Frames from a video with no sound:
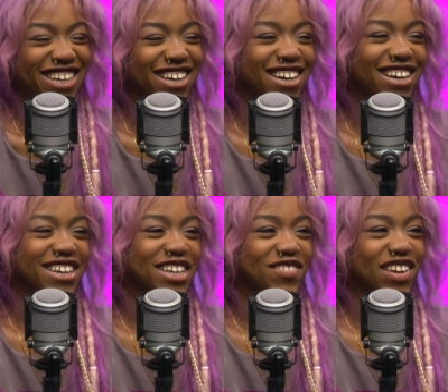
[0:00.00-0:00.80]
And
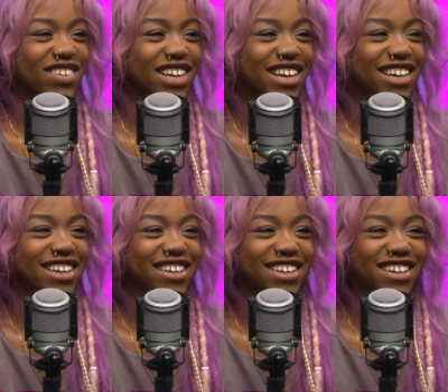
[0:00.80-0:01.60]
then maybe like
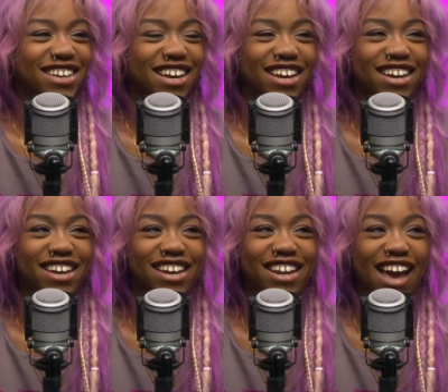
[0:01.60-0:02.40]

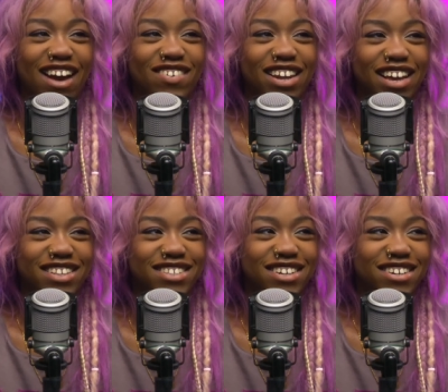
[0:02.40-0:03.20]
an hour
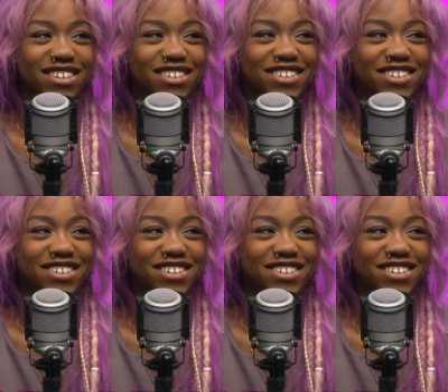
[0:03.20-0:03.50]
later